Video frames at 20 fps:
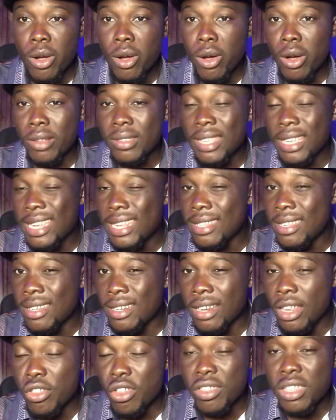or taking the
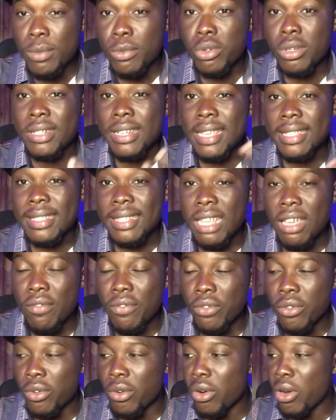relationship to the next
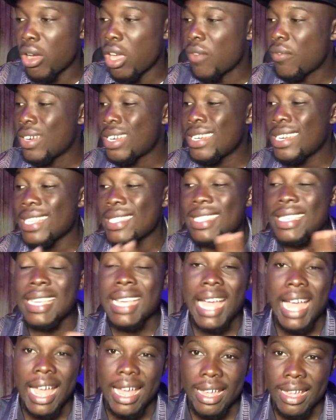level or even dating
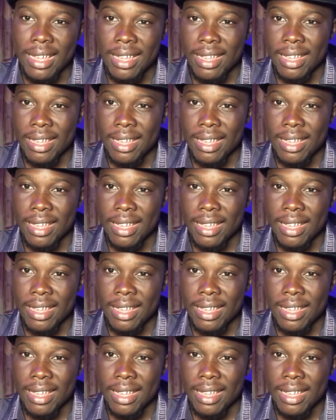her,